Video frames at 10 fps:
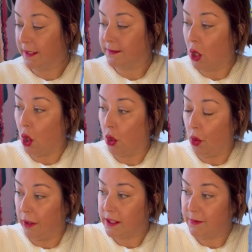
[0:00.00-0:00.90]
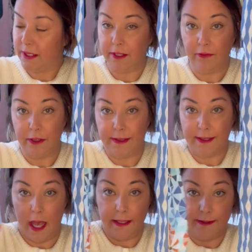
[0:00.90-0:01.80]
is all going to be different
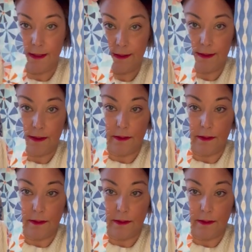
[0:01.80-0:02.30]
sizes